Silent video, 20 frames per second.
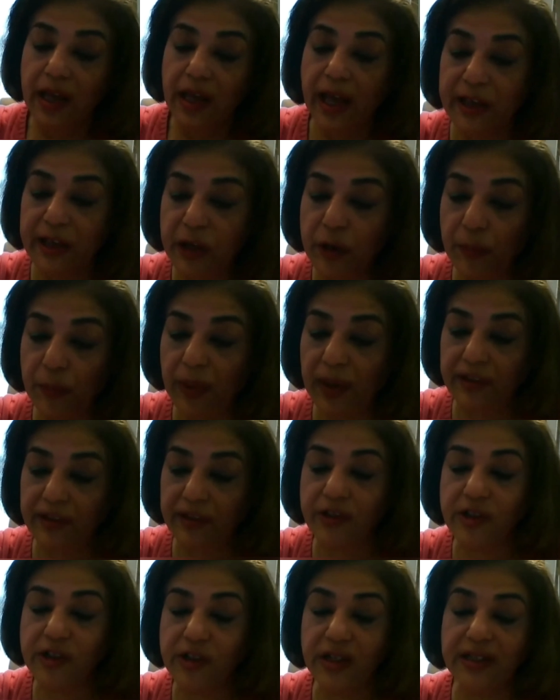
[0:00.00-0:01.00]

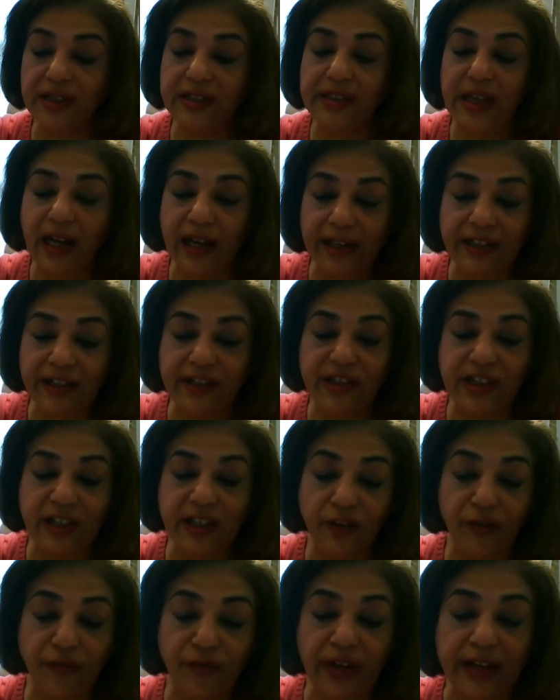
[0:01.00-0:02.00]
Acupuncture, Tai Chi,
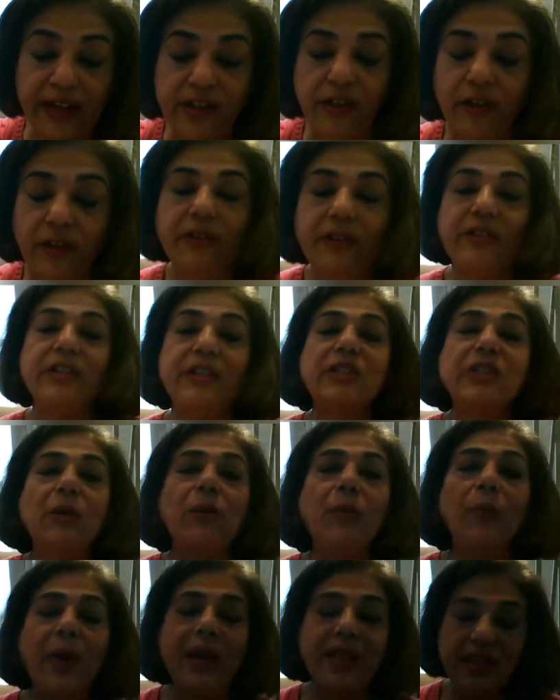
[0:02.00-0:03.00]
reflexology.
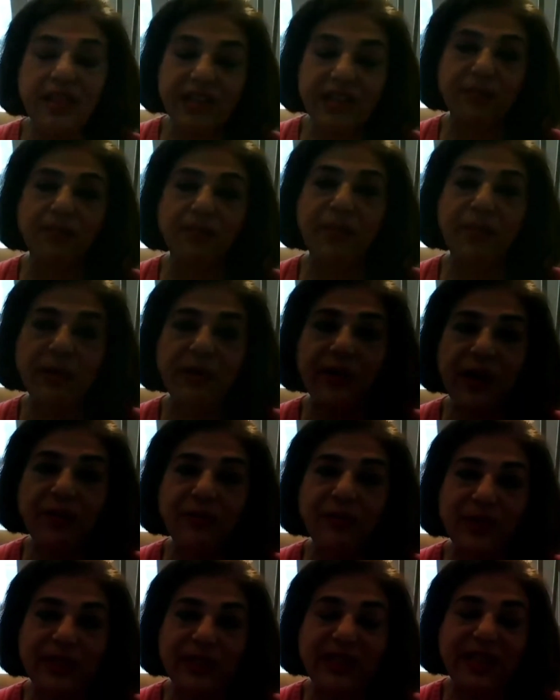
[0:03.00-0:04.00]
So when this
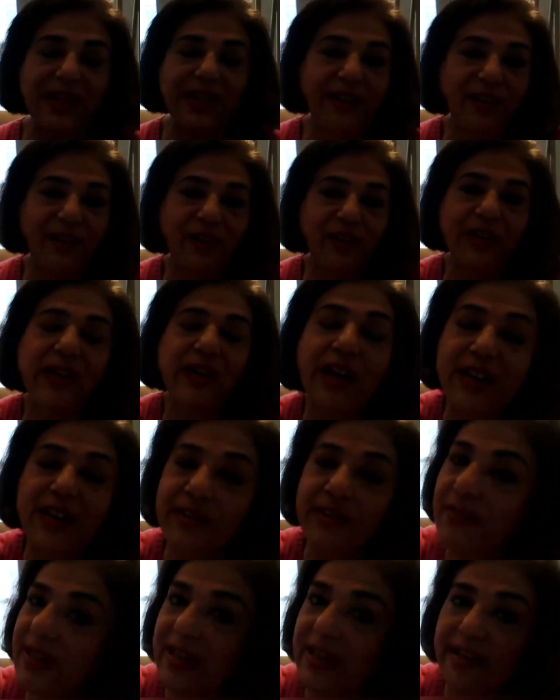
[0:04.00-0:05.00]
program was there,
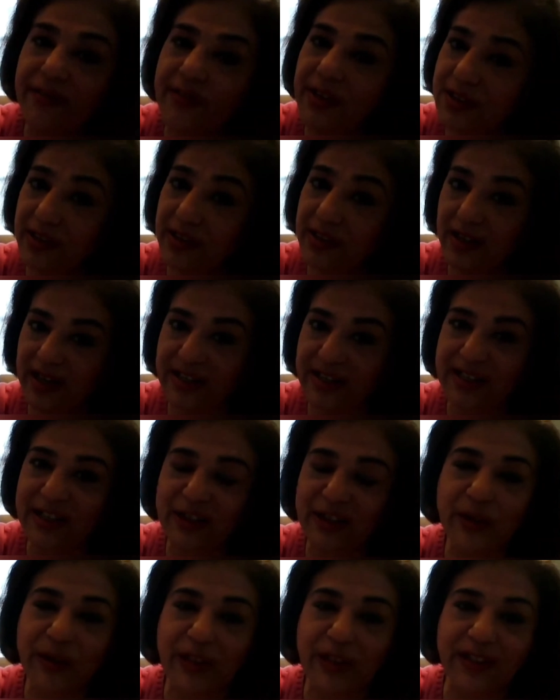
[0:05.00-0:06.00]
I really
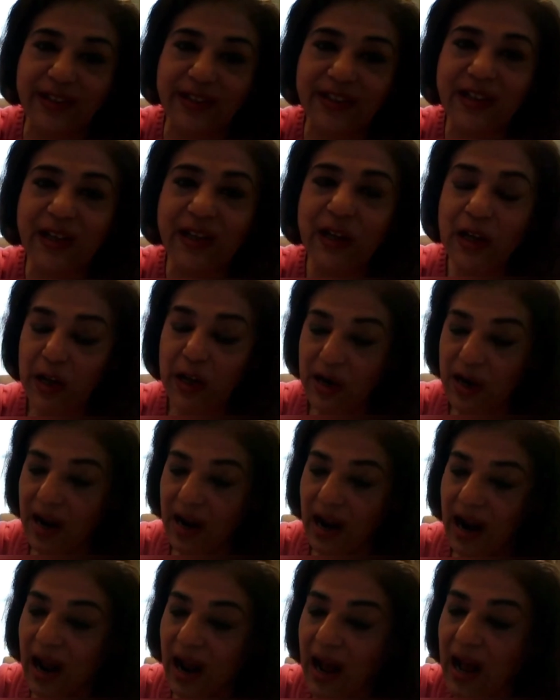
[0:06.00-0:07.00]
resonated with it
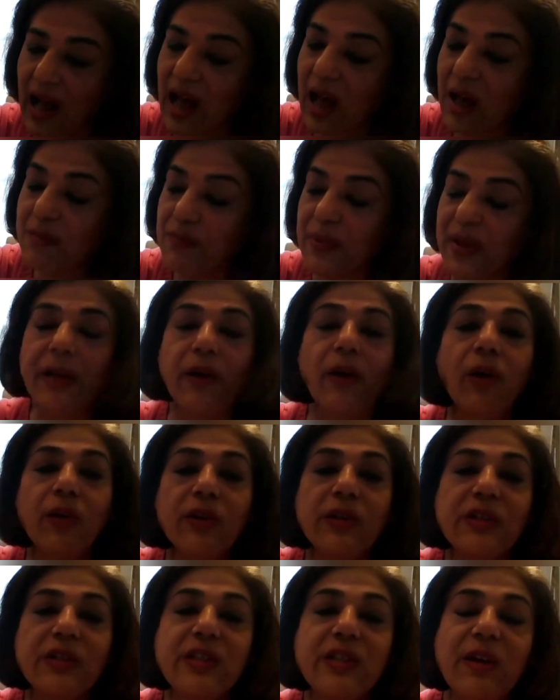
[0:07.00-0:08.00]

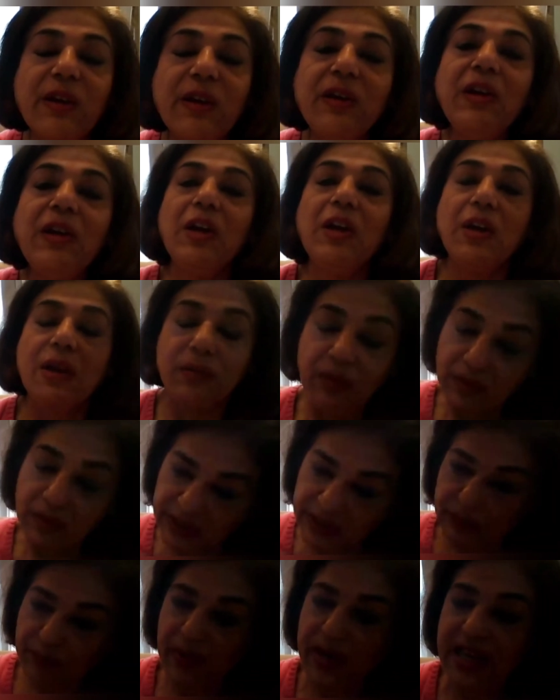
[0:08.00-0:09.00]
because
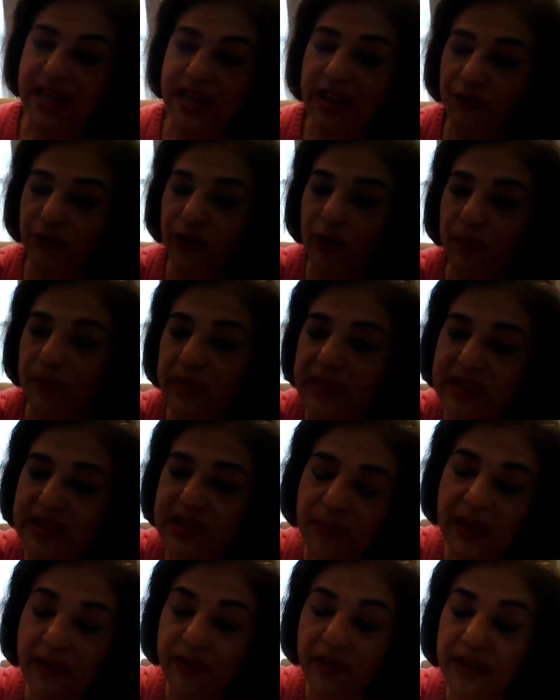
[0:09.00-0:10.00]
speaking from
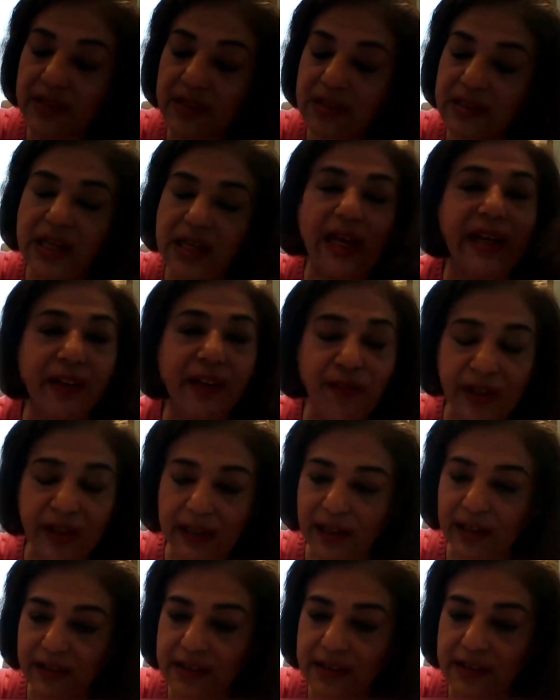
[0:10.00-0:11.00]
experience, I live
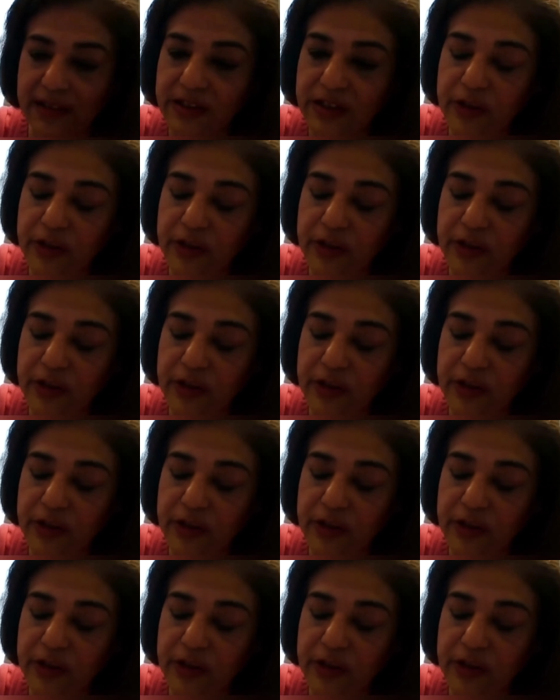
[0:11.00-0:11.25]
in London.